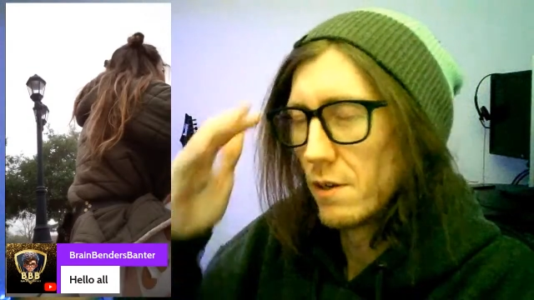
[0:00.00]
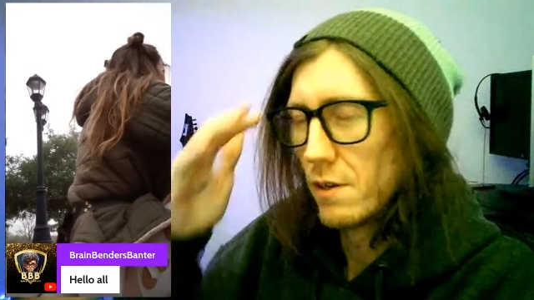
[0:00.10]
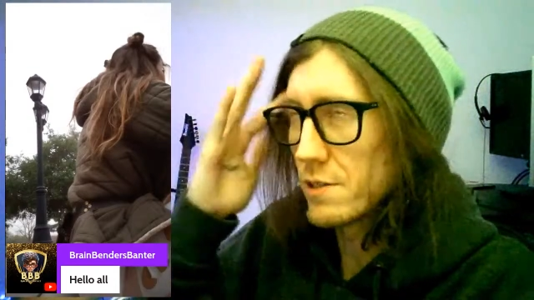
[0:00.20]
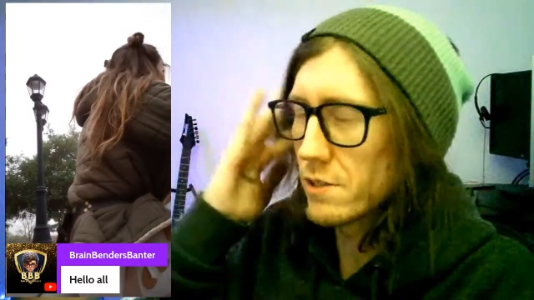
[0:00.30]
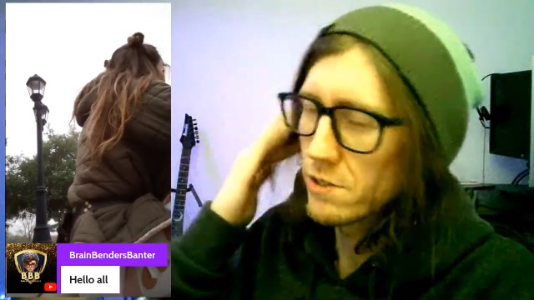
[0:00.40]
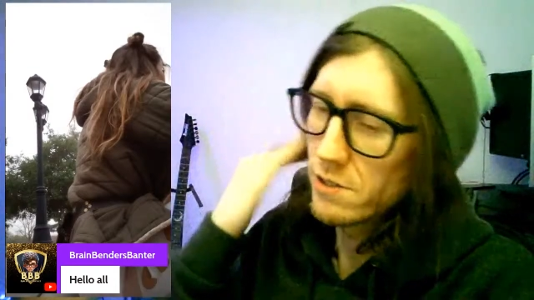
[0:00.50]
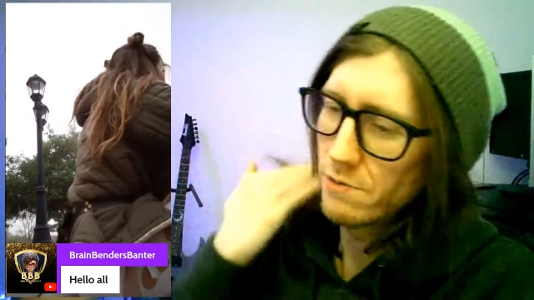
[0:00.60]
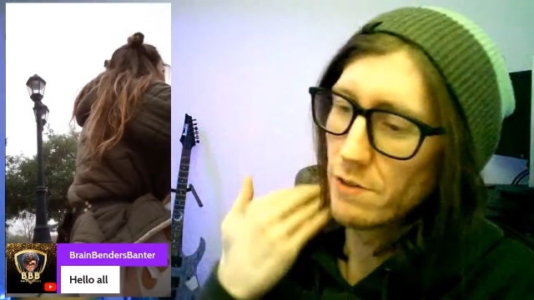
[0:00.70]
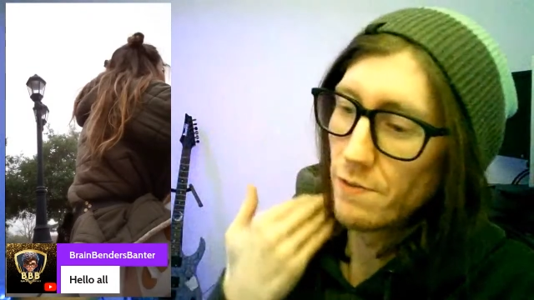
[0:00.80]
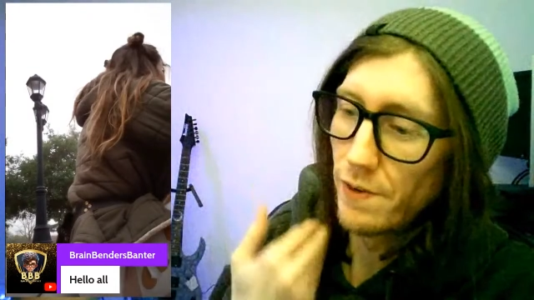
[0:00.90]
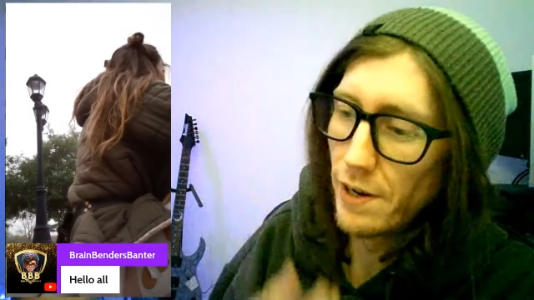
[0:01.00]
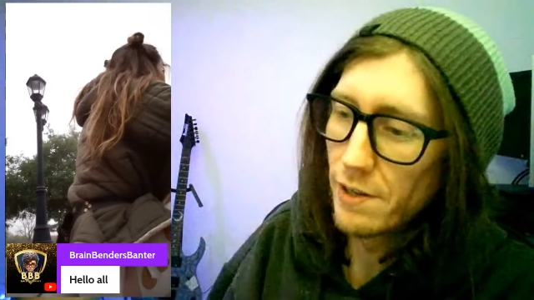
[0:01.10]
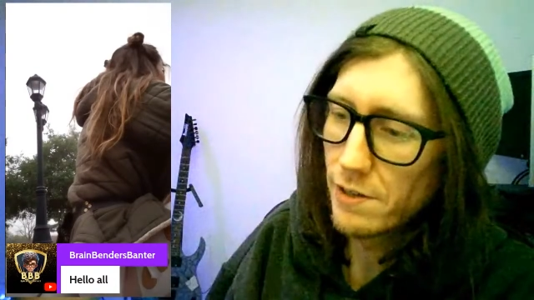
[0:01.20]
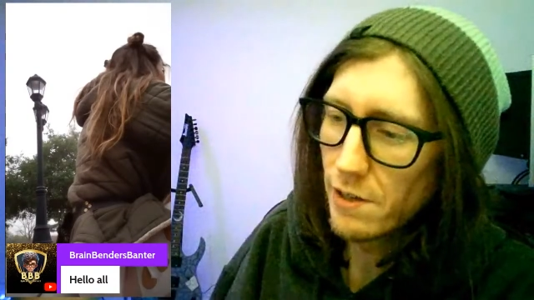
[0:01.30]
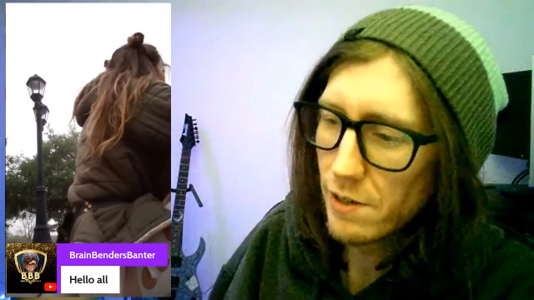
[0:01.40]
This is just
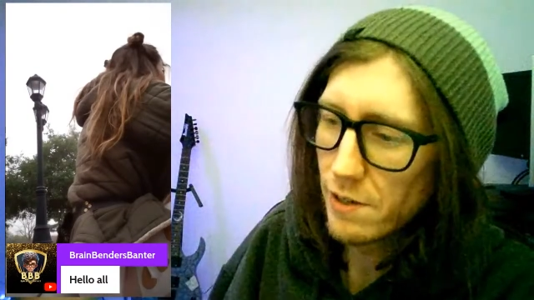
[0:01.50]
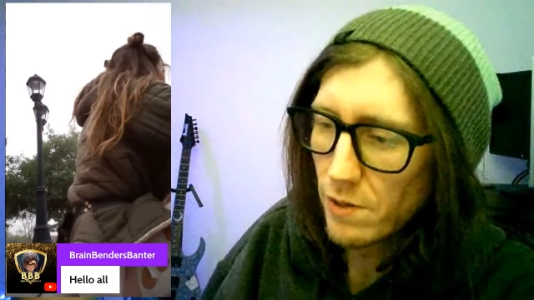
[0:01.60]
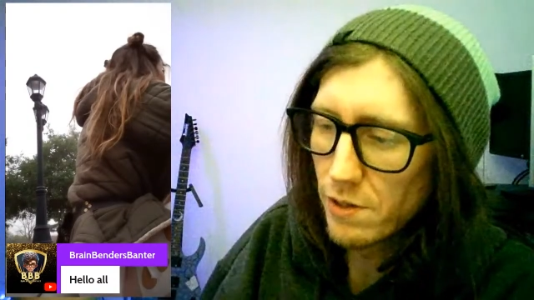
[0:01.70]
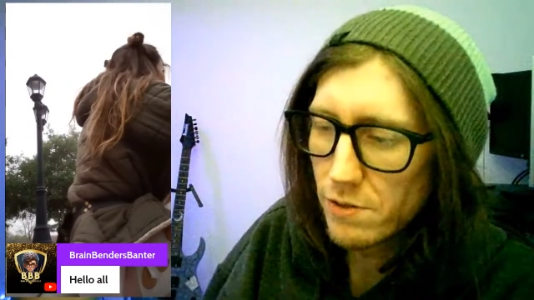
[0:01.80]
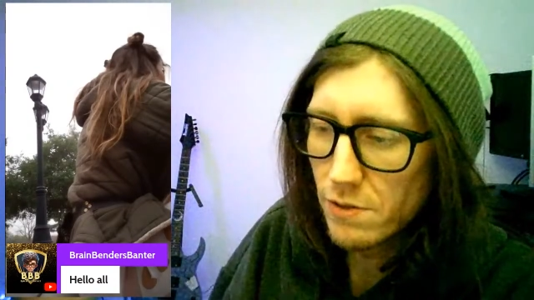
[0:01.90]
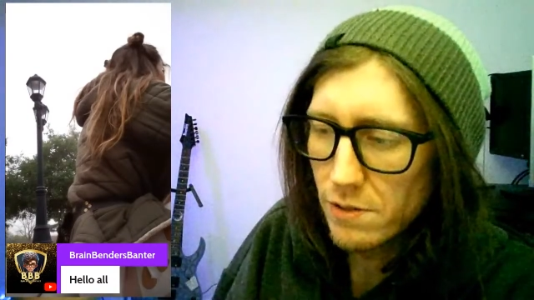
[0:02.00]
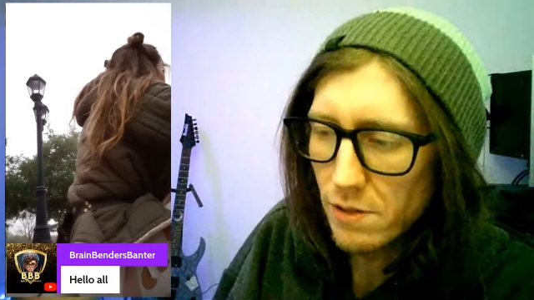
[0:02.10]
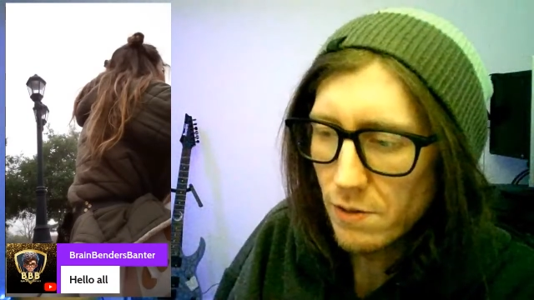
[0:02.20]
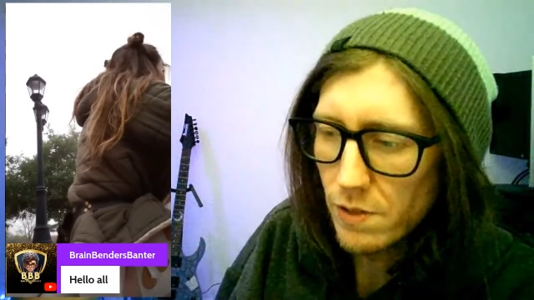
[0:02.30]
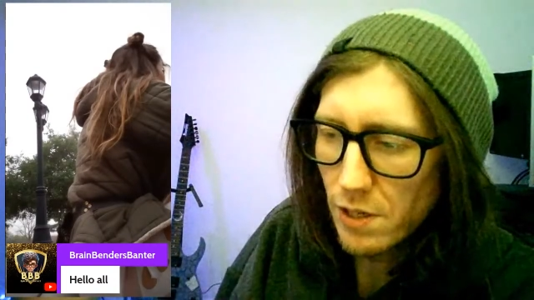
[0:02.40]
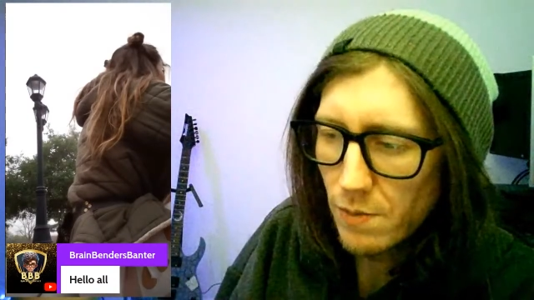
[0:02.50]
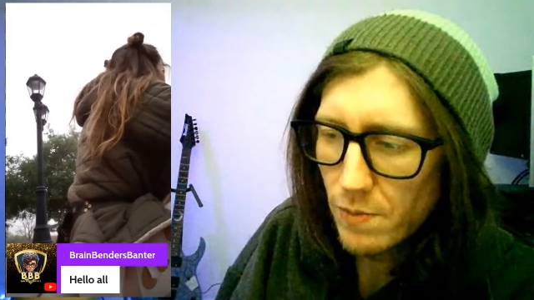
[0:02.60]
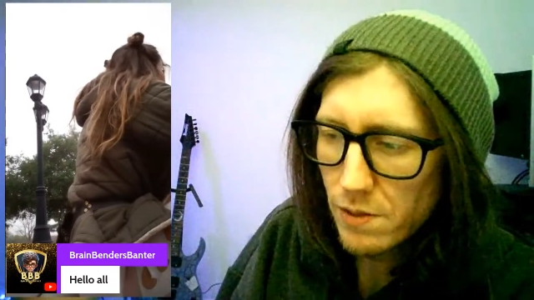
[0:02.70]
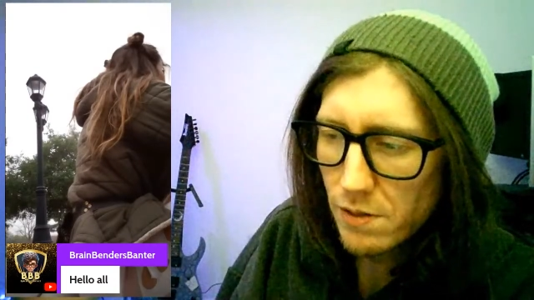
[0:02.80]
finally getting a bit interesting. What's happening?